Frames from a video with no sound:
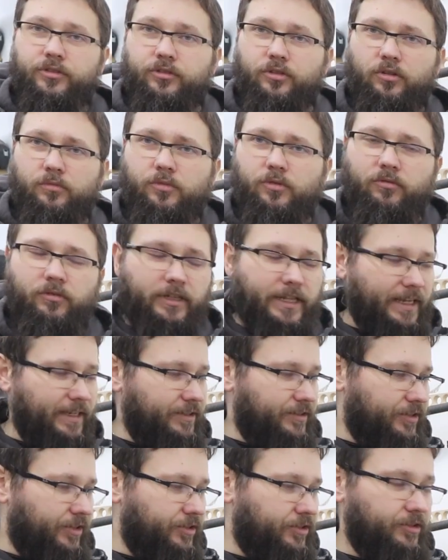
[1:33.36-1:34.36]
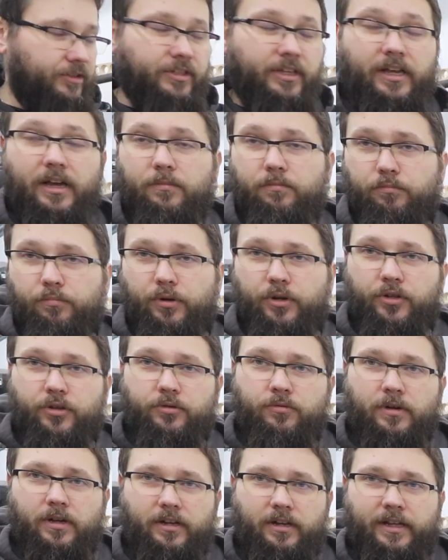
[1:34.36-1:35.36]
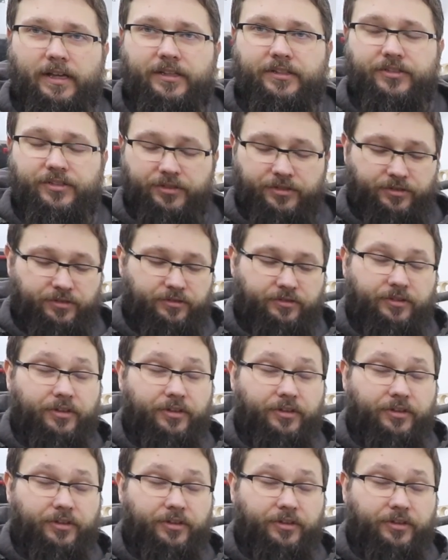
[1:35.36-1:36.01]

the noble lasers, they are blue lasers.